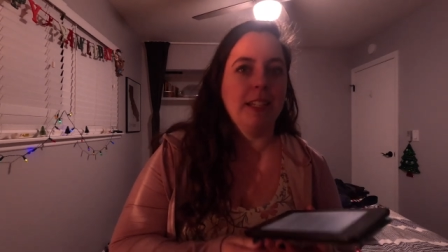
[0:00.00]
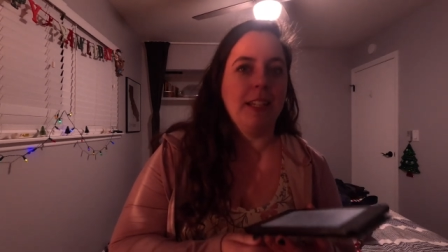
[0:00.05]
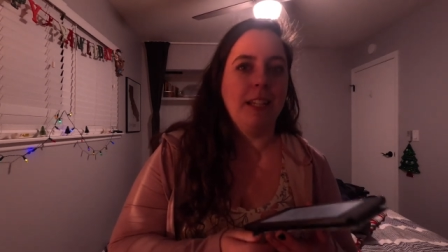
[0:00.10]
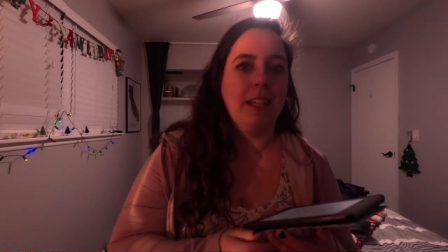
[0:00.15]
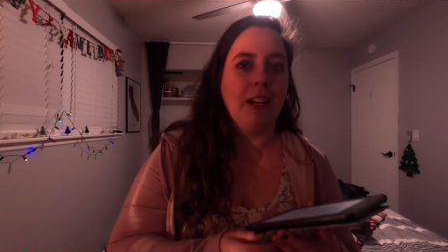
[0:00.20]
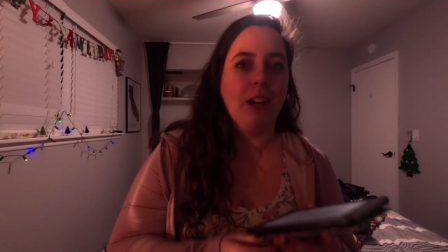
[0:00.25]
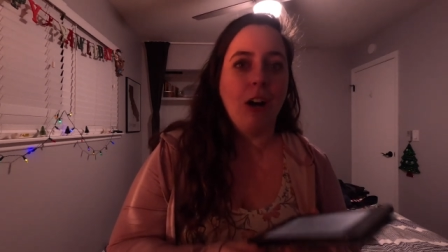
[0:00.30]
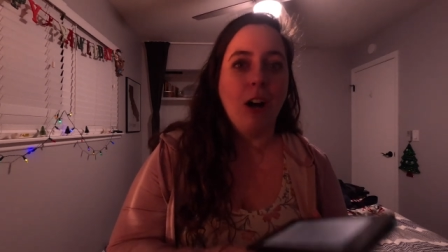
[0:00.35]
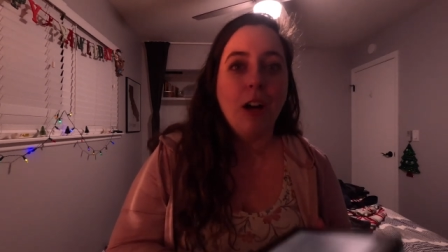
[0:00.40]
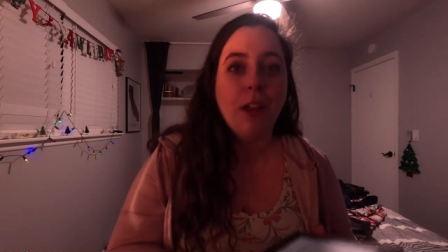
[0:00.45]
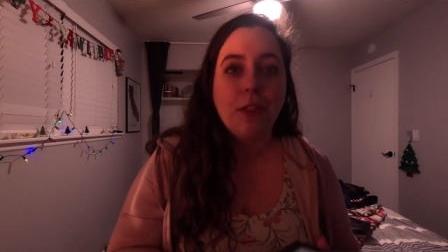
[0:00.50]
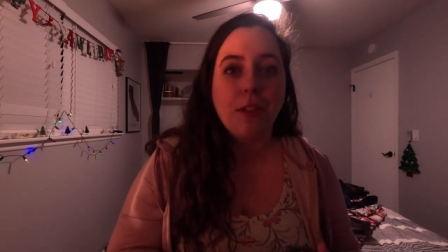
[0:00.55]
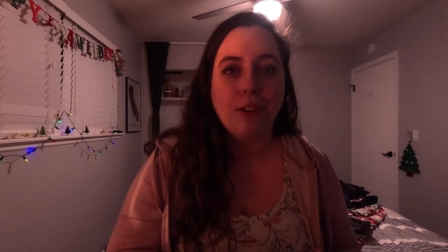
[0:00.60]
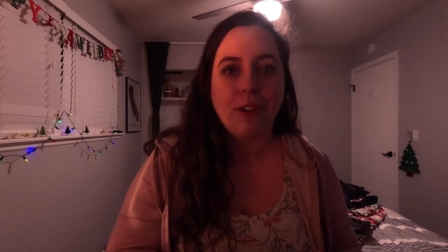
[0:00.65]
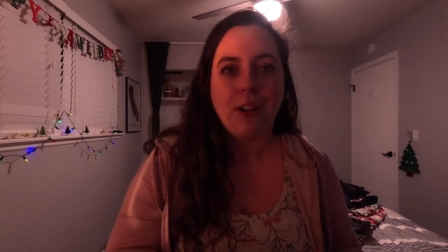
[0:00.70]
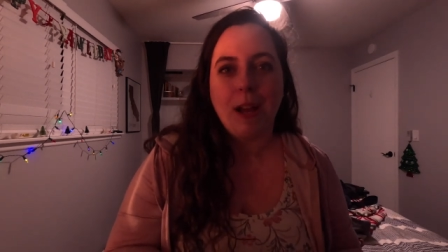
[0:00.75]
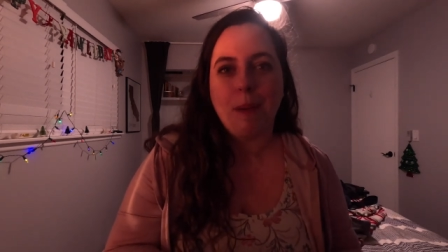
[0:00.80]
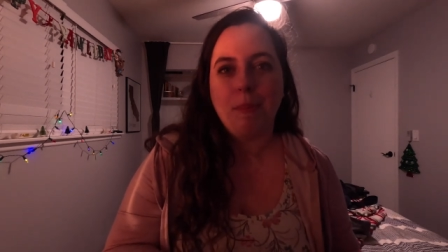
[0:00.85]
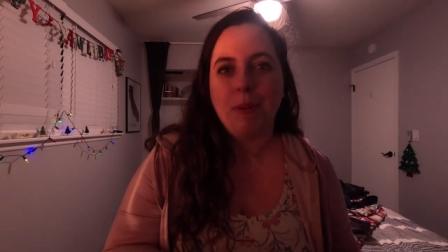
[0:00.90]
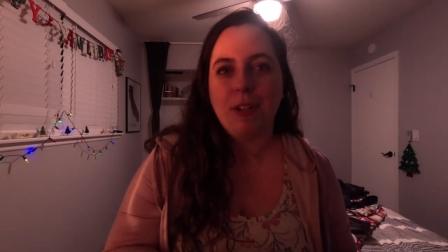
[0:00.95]
And the author
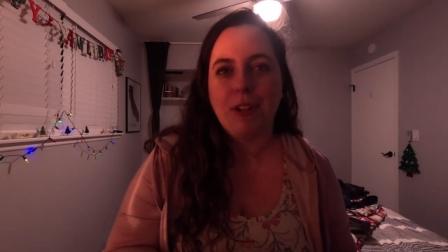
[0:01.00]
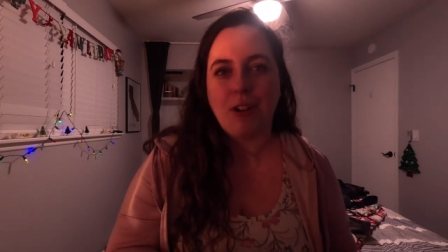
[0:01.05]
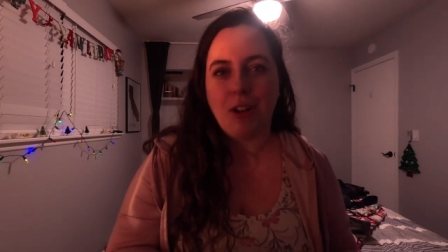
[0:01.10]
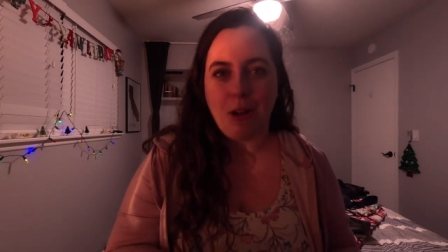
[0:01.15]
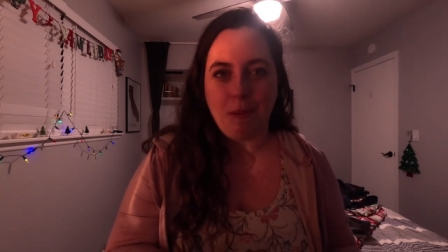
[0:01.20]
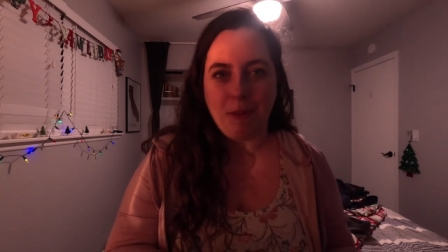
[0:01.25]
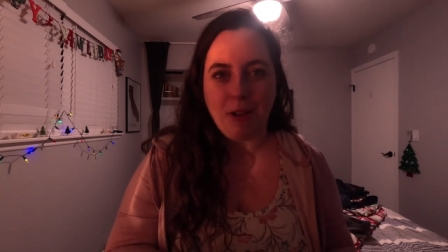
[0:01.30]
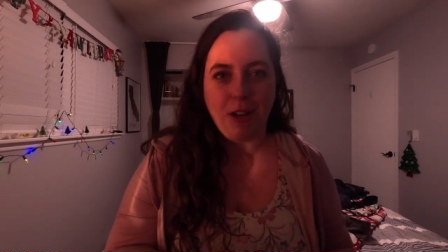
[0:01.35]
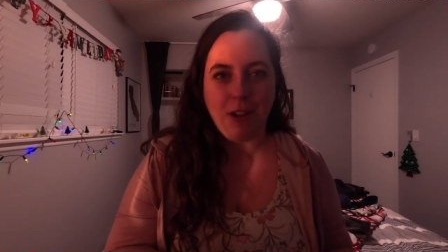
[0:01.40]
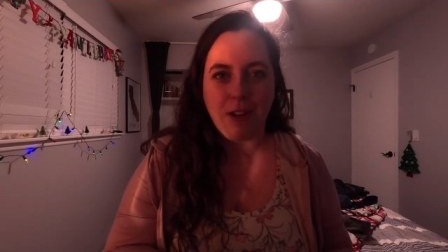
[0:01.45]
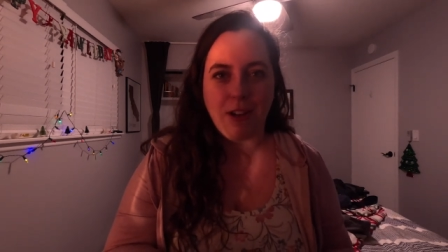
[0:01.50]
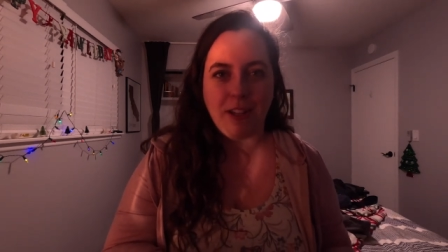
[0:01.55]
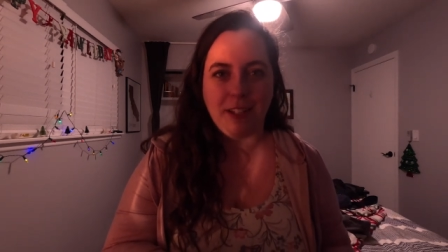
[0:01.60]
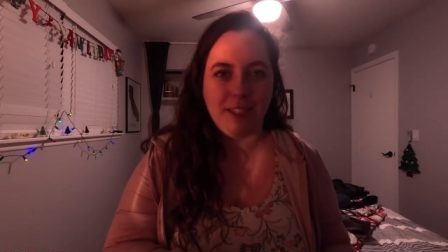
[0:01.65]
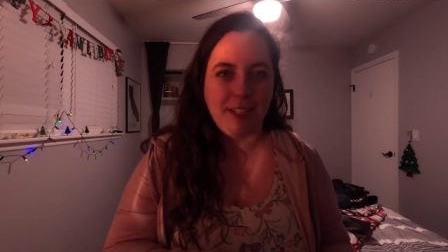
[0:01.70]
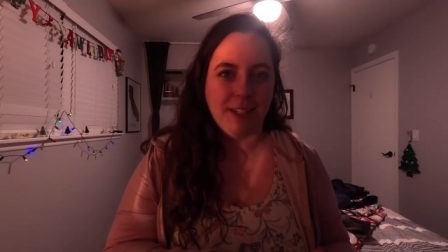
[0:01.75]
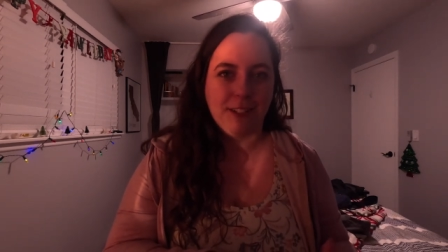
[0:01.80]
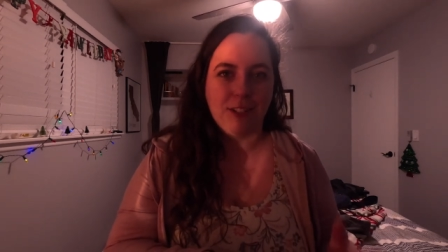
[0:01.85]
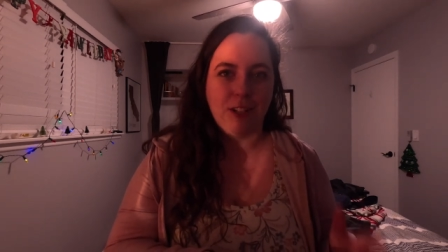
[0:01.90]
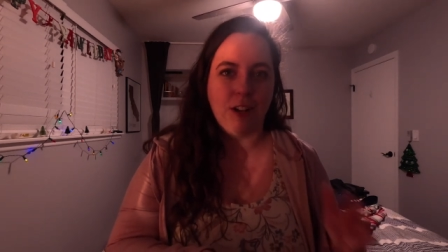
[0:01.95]
happened to comment on a
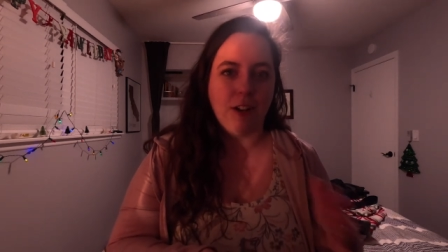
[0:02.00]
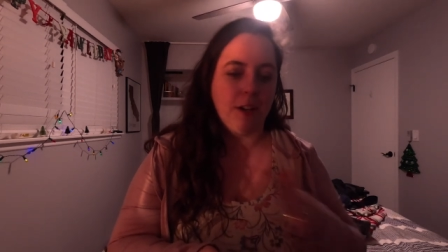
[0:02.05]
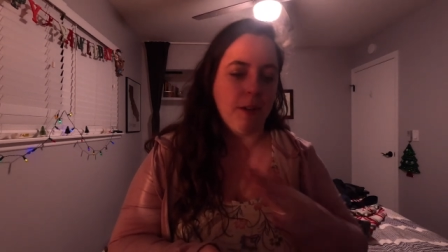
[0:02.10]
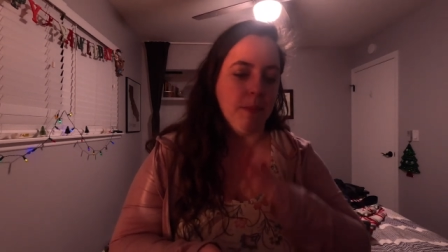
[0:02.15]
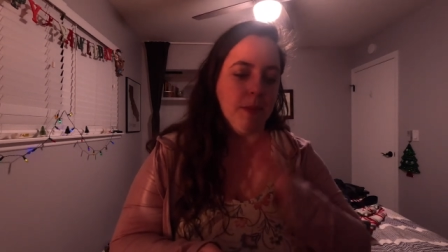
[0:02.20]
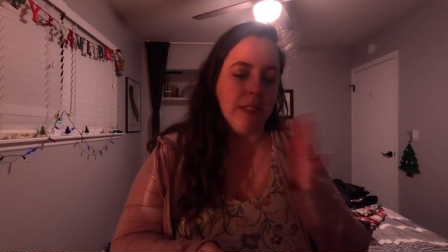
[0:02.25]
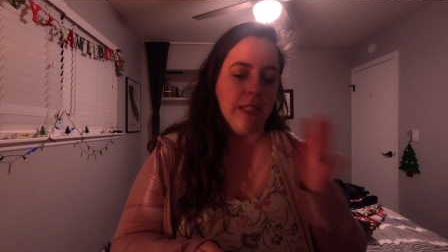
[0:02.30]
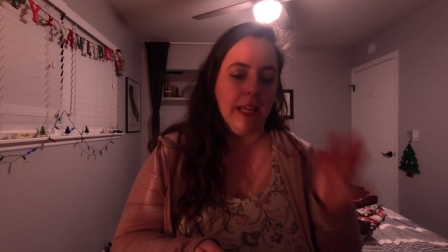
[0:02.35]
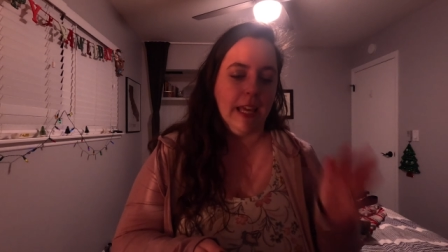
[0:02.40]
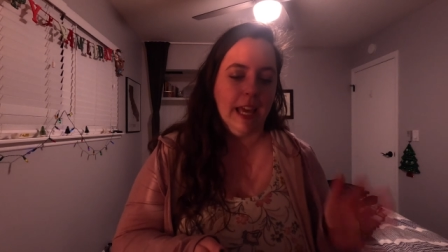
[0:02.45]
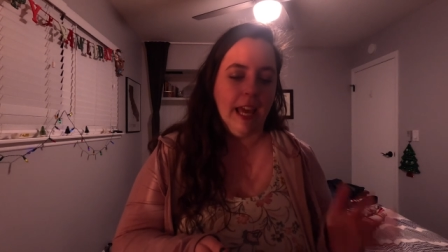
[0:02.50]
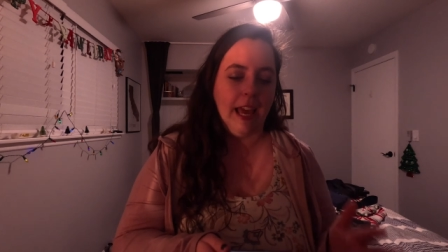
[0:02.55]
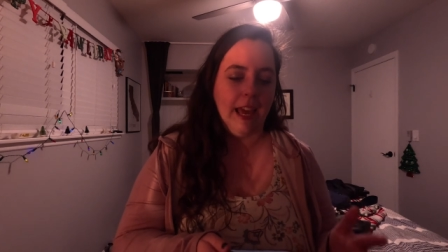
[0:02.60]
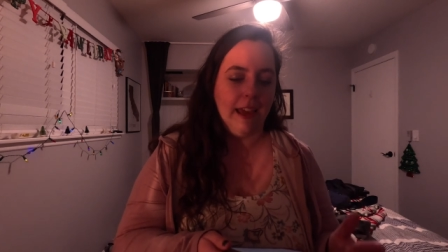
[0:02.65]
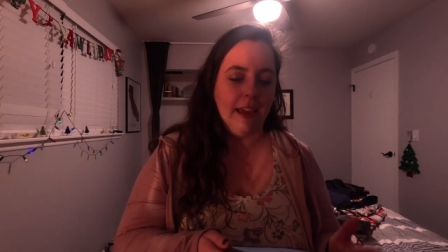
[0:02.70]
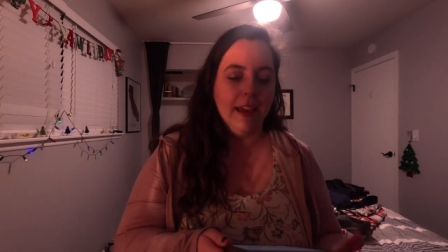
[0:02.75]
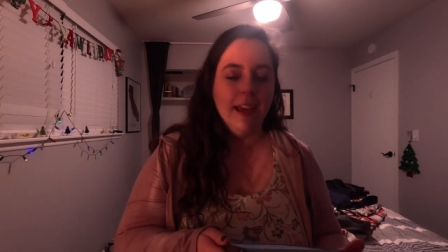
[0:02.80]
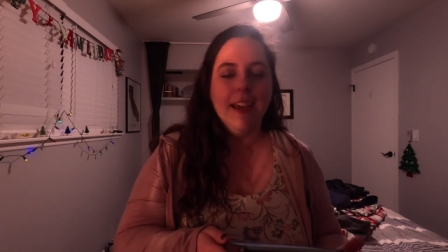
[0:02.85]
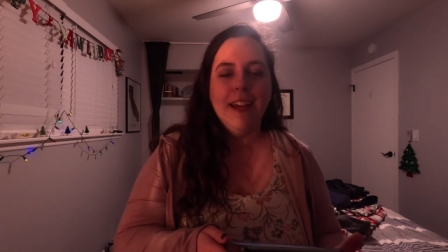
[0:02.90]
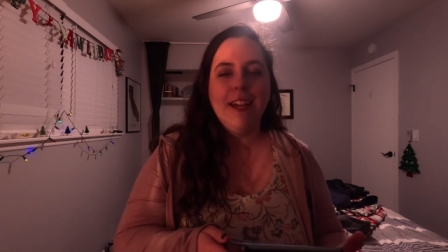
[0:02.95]
TikTok and was like,
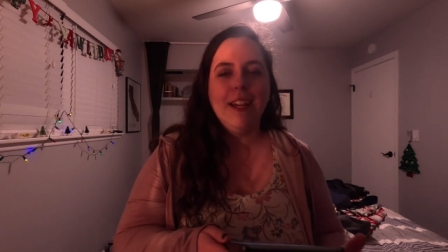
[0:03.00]
hey,